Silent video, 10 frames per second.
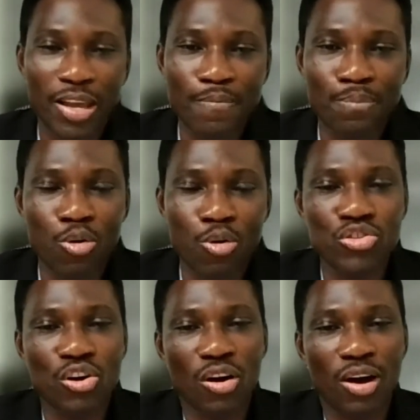
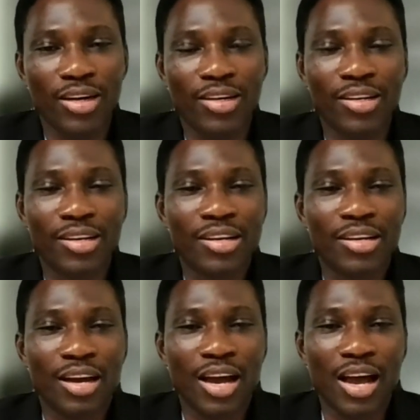imposed on
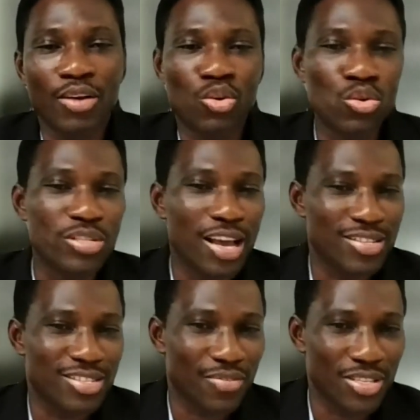goods
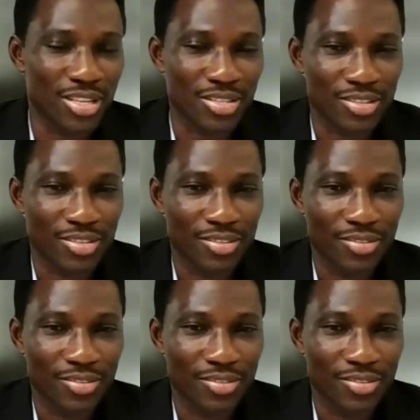and services.